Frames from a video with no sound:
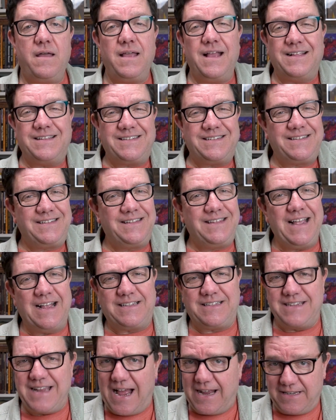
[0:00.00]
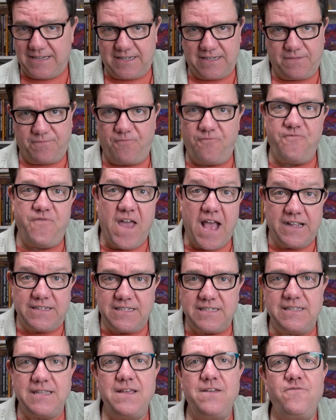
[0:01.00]
it's not
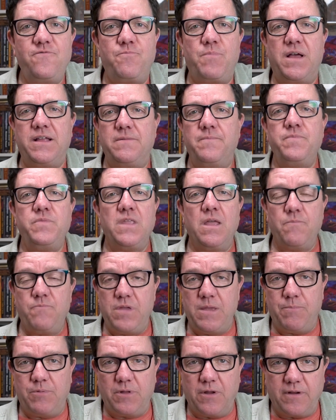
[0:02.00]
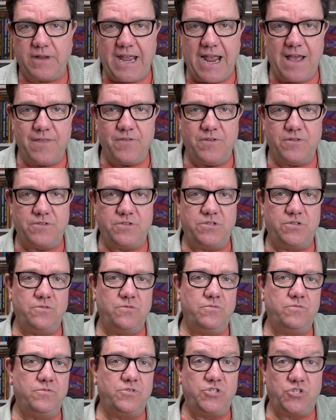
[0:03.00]
festive, but people are gathered
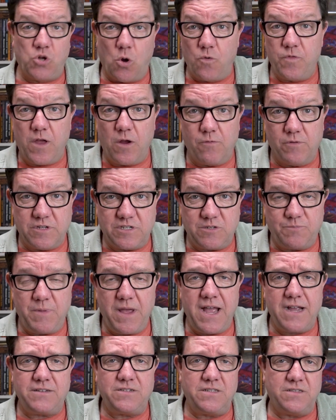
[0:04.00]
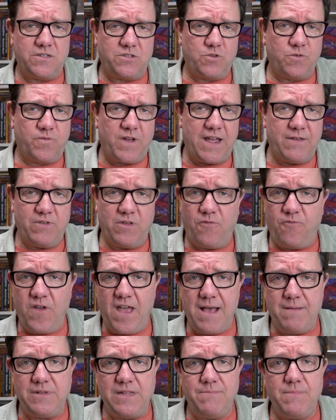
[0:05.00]
to show their respect to the surviving
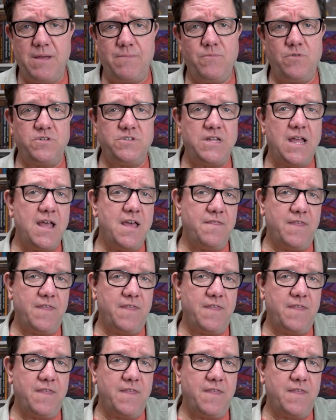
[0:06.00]
family members.